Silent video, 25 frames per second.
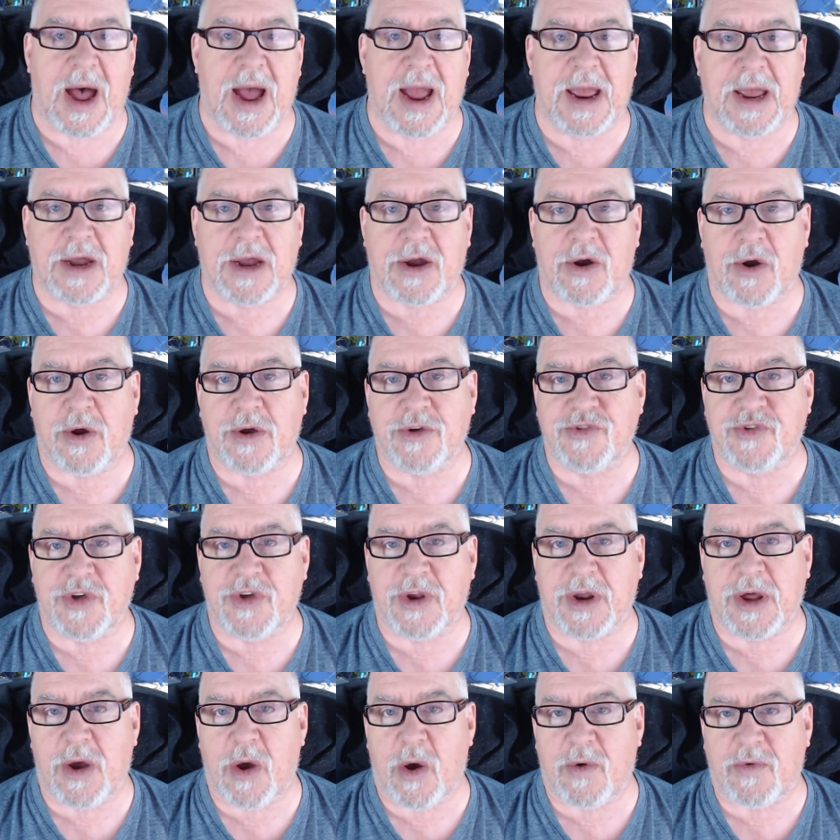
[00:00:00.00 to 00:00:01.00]
I encourage
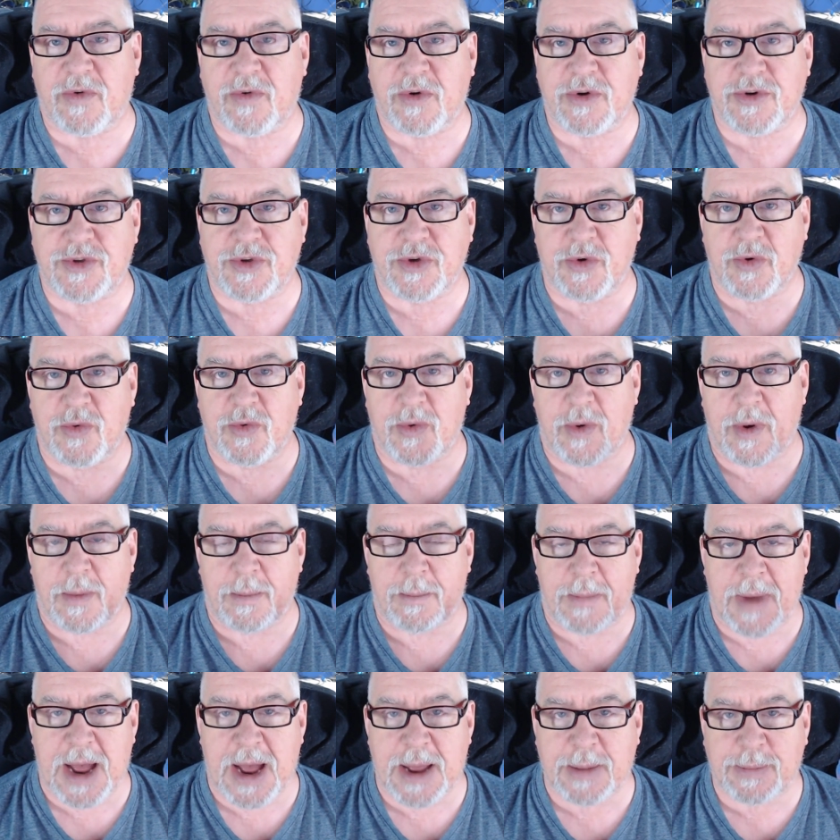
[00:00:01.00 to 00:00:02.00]
you to go over to
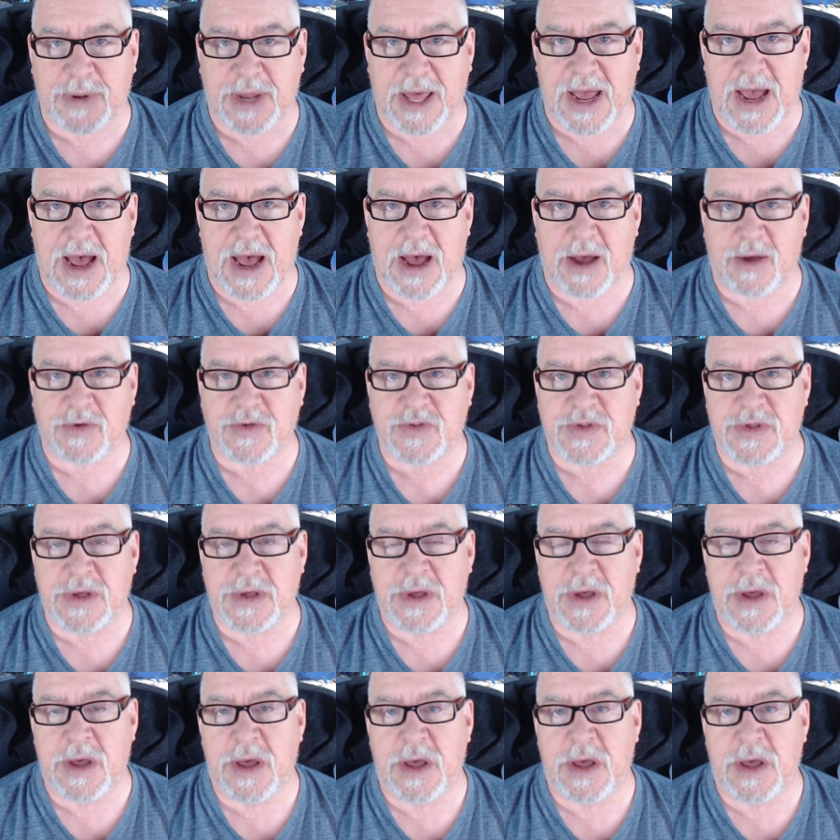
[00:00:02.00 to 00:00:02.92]
my Playhouse